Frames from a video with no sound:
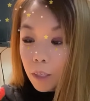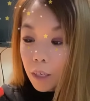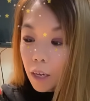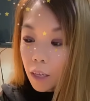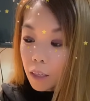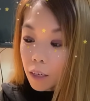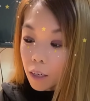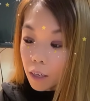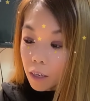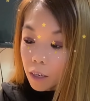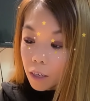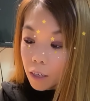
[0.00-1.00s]
color
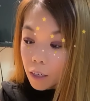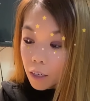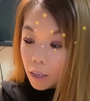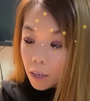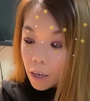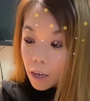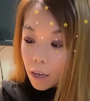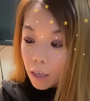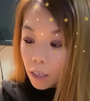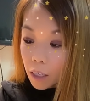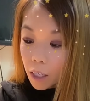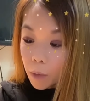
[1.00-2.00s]
and
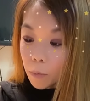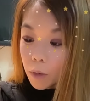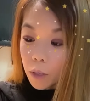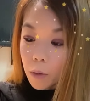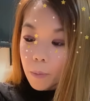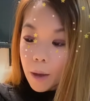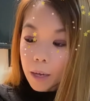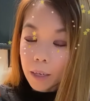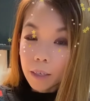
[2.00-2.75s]
clip on the back.